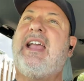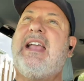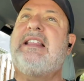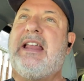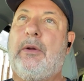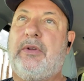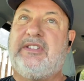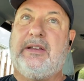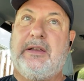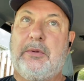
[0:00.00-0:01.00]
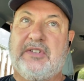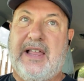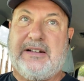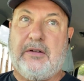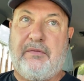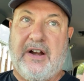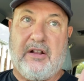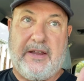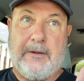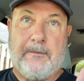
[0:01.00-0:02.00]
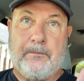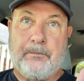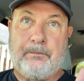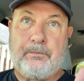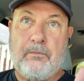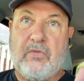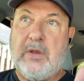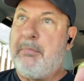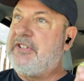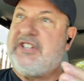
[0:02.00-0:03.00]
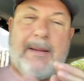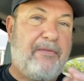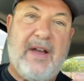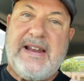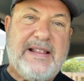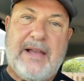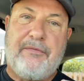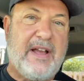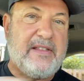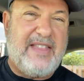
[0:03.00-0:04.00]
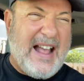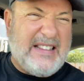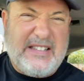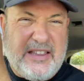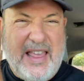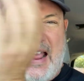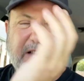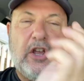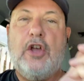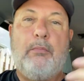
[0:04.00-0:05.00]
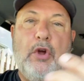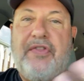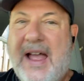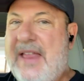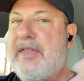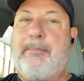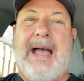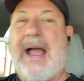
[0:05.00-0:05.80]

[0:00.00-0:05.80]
saying that he was elected fairly, but stop fighting that fight. Put that in the